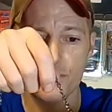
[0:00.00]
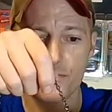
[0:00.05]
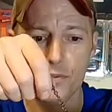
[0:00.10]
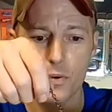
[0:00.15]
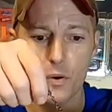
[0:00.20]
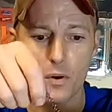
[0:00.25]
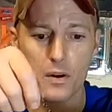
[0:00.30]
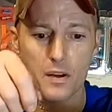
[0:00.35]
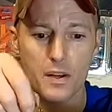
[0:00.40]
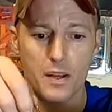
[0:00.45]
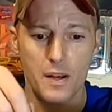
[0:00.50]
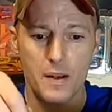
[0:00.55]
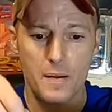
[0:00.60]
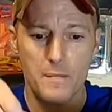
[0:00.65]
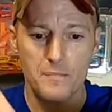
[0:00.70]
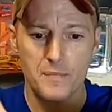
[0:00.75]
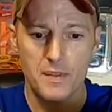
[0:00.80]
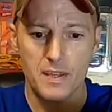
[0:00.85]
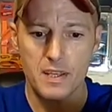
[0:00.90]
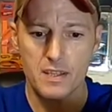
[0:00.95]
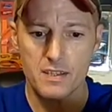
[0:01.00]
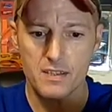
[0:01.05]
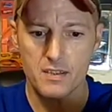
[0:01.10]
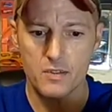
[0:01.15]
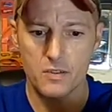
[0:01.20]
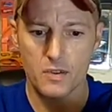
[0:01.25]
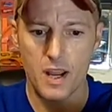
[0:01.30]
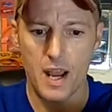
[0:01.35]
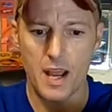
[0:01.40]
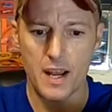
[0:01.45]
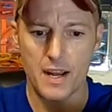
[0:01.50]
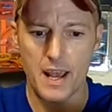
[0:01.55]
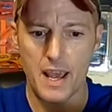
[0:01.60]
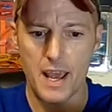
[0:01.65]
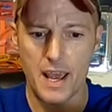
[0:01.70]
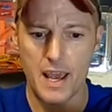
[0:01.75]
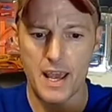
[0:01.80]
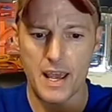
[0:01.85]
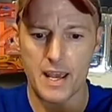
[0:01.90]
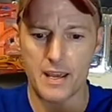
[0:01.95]
for is it'll kind of
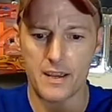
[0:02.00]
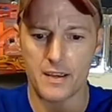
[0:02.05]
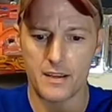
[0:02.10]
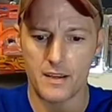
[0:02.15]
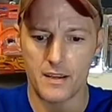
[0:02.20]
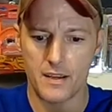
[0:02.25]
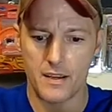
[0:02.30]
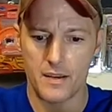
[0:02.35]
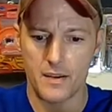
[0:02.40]
hang